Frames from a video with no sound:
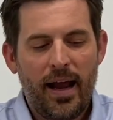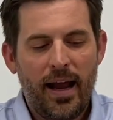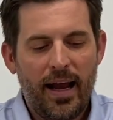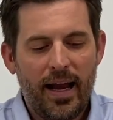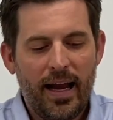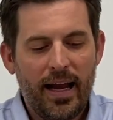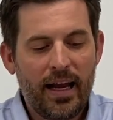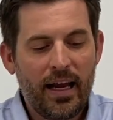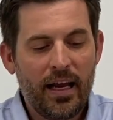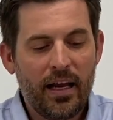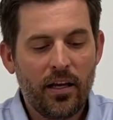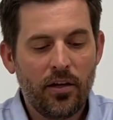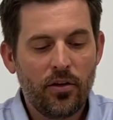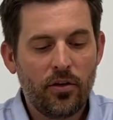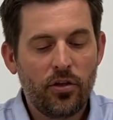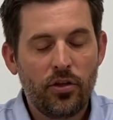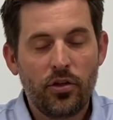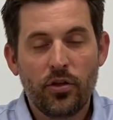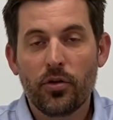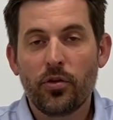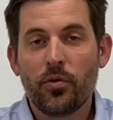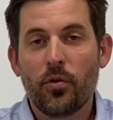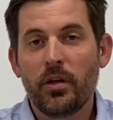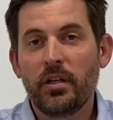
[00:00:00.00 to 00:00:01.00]
and
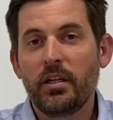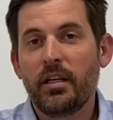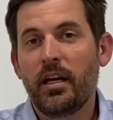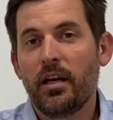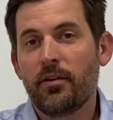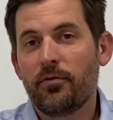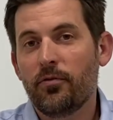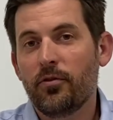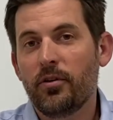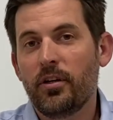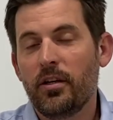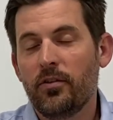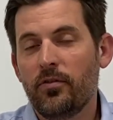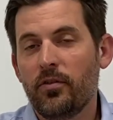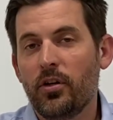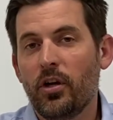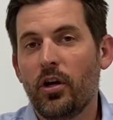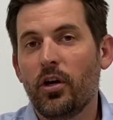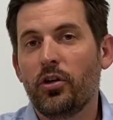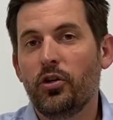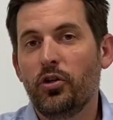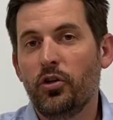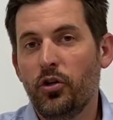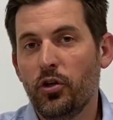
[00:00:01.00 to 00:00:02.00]
you're going to get forgiven
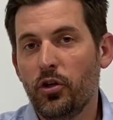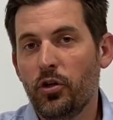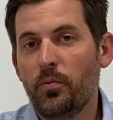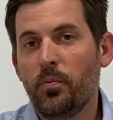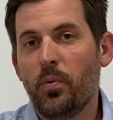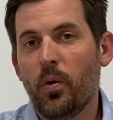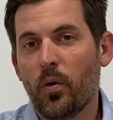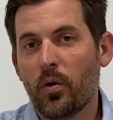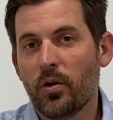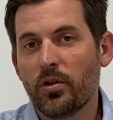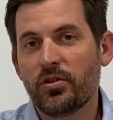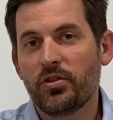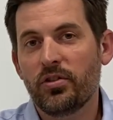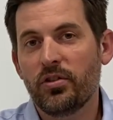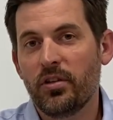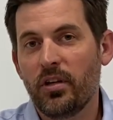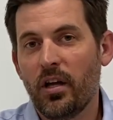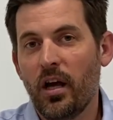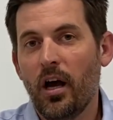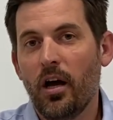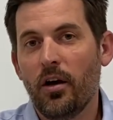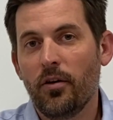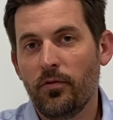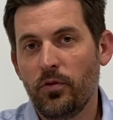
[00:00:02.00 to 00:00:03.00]
a good portion
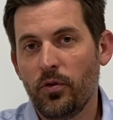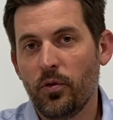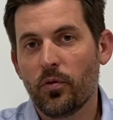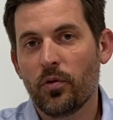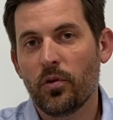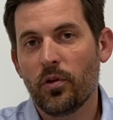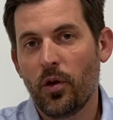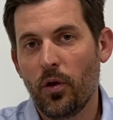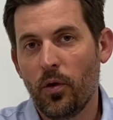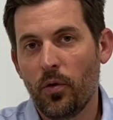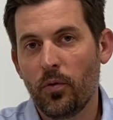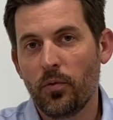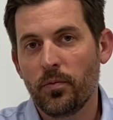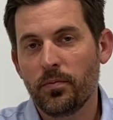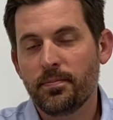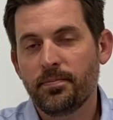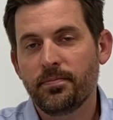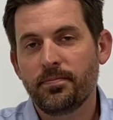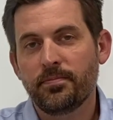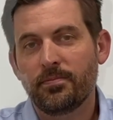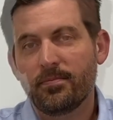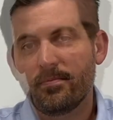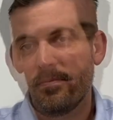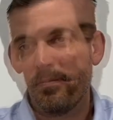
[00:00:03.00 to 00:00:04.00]
of your loan.